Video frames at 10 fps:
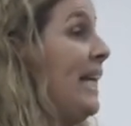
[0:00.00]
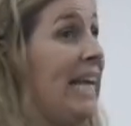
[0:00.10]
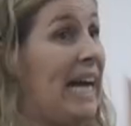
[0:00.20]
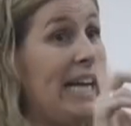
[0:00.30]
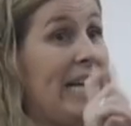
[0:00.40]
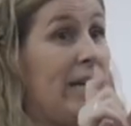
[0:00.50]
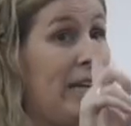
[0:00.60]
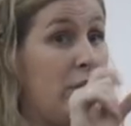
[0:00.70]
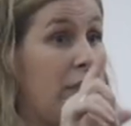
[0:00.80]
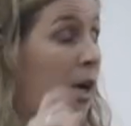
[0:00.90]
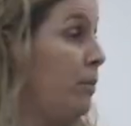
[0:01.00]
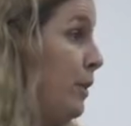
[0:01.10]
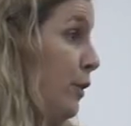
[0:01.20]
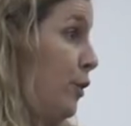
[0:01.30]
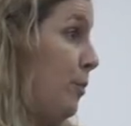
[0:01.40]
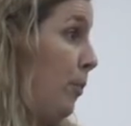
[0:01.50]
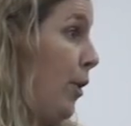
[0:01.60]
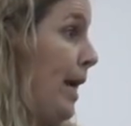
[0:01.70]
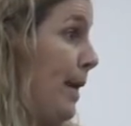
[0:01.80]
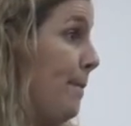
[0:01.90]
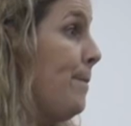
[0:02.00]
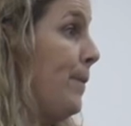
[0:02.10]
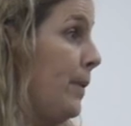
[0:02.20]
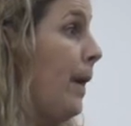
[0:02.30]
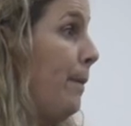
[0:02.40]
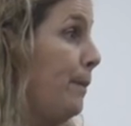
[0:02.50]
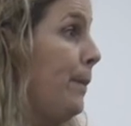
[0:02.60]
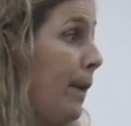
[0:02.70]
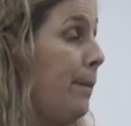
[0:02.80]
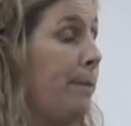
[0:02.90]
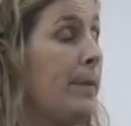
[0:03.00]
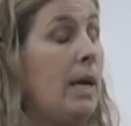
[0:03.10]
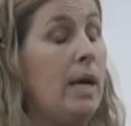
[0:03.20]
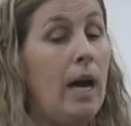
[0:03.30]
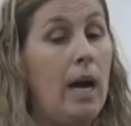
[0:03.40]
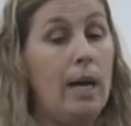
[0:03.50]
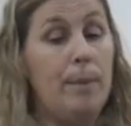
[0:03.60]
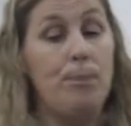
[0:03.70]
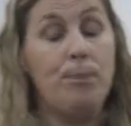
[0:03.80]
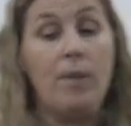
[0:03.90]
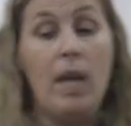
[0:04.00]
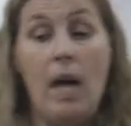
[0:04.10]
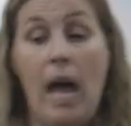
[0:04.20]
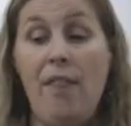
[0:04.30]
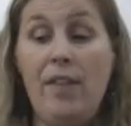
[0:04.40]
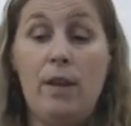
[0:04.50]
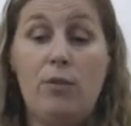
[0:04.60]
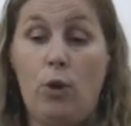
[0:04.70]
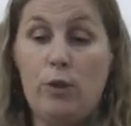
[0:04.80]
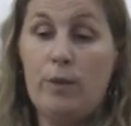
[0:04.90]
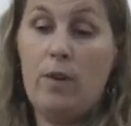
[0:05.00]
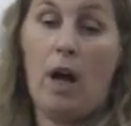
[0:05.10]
Yeah, it actually comes in a spray. Yep, yep. And then, of course, we've